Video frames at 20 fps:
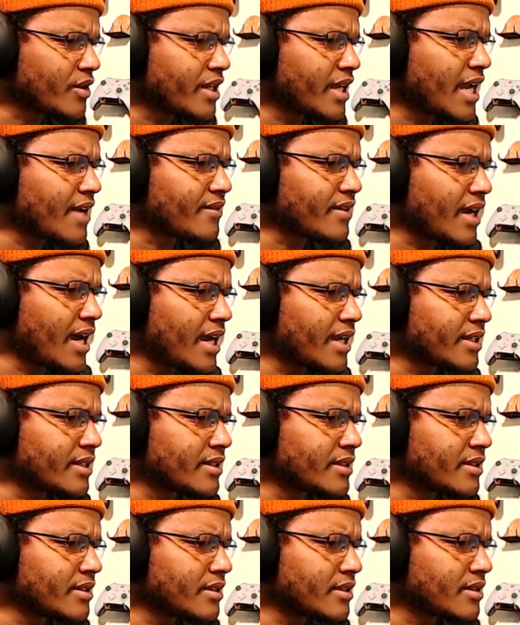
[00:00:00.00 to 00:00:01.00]
have gotten
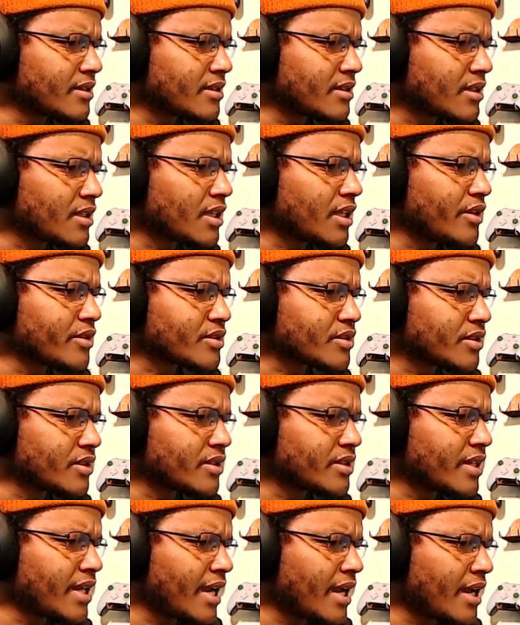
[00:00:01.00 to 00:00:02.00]
closer
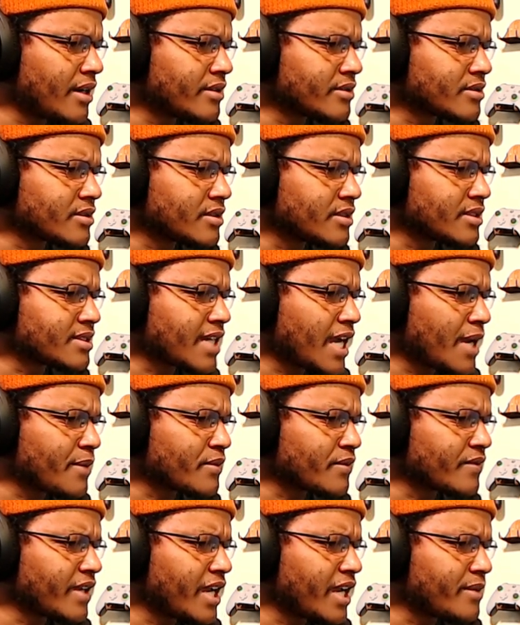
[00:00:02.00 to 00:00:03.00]
now to the types
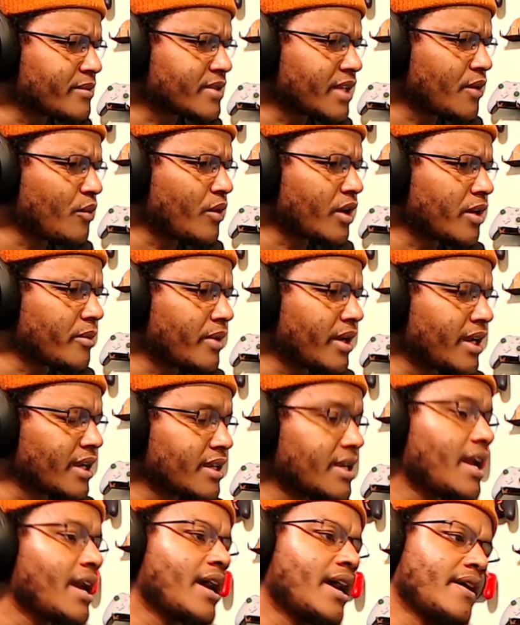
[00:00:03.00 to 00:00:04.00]
of games they want to make.
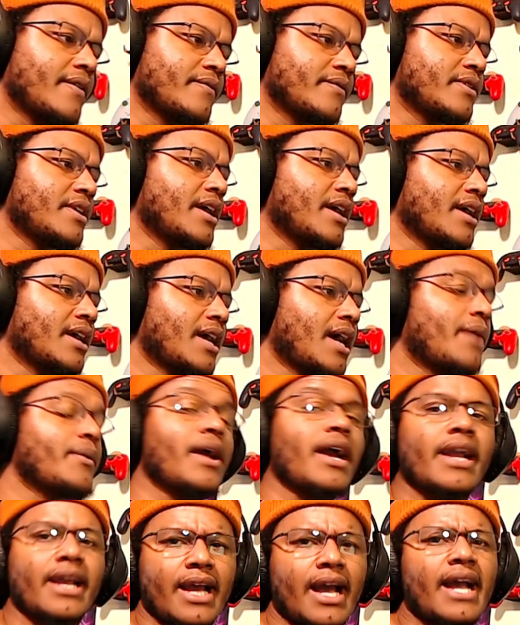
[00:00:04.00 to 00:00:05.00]
Yeah.
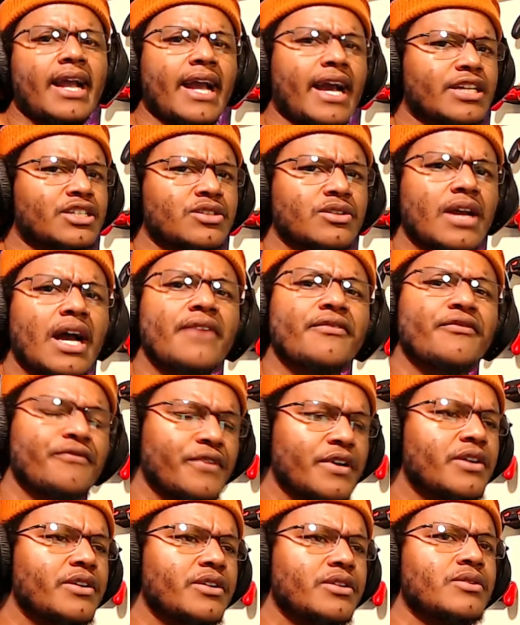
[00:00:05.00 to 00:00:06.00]
I got you. I
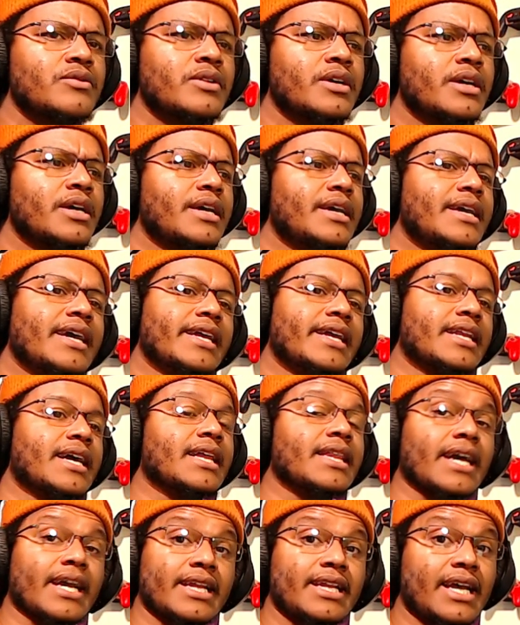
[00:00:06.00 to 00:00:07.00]
feel you in not
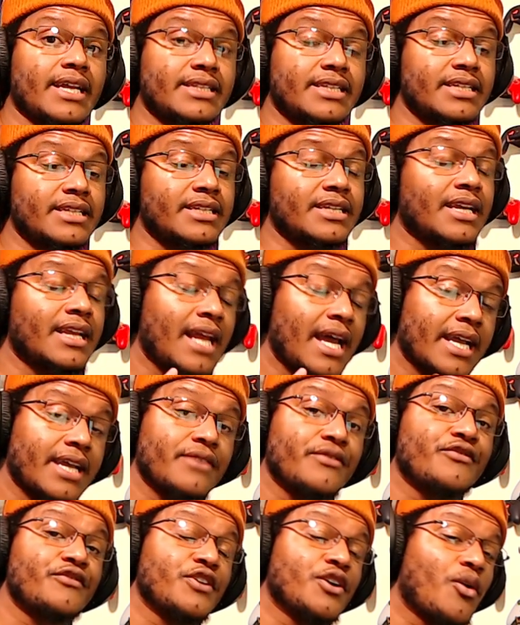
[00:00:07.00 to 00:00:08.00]
liking the identity, and I can
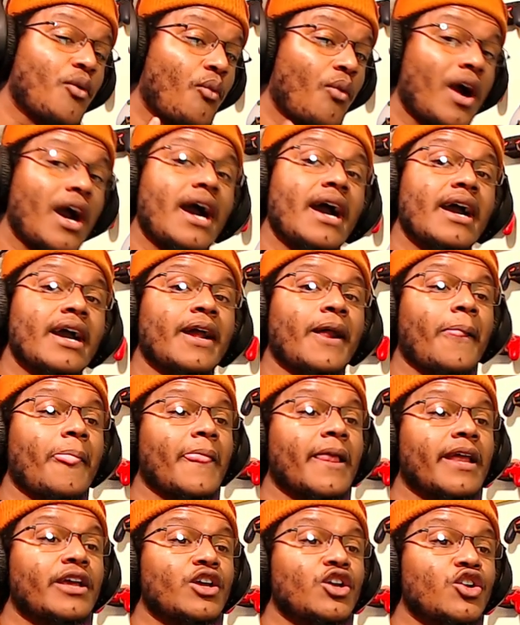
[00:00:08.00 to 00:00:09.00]
feel why
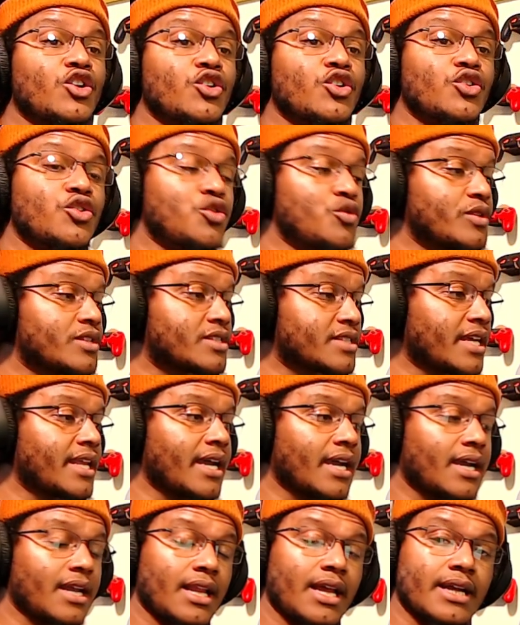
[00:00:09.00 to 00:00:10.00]
you would say that,
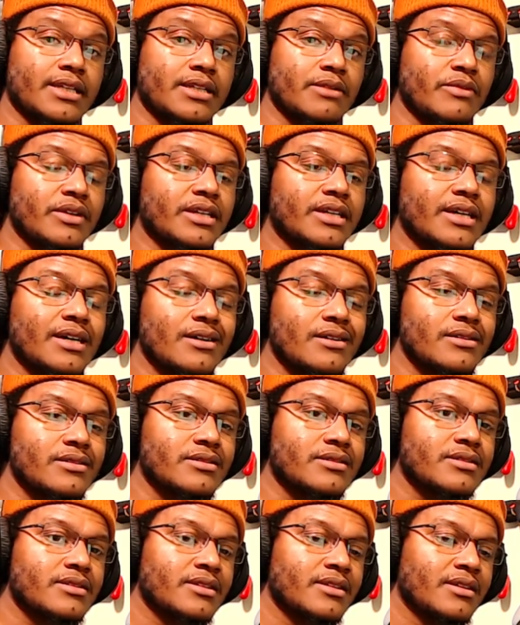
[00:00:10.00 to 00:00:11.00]
Clocked It,
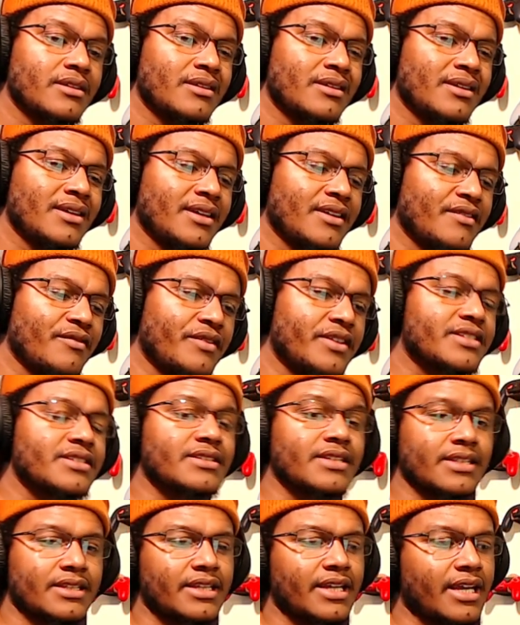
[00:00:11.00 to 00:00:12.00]
because this is the
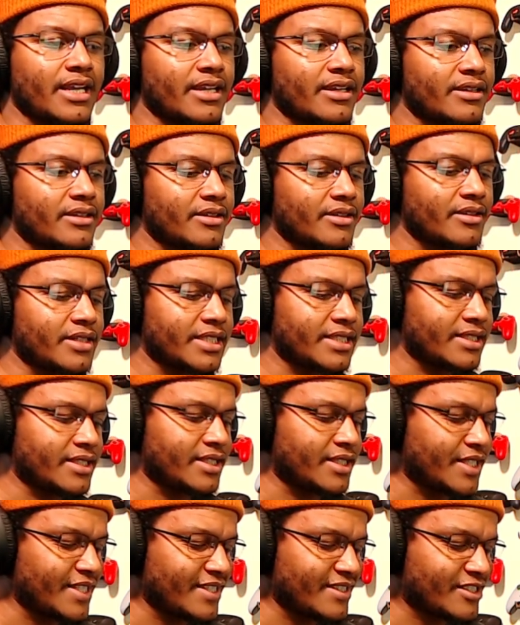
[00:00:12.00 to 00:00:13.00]
thing.
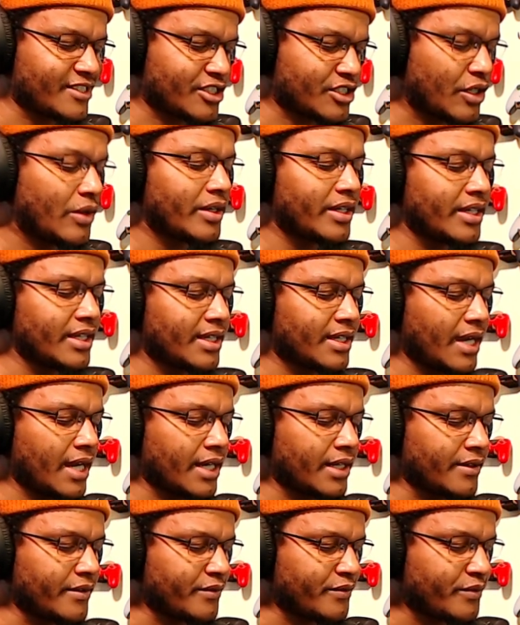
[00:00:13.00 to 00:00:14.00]
Sony kind of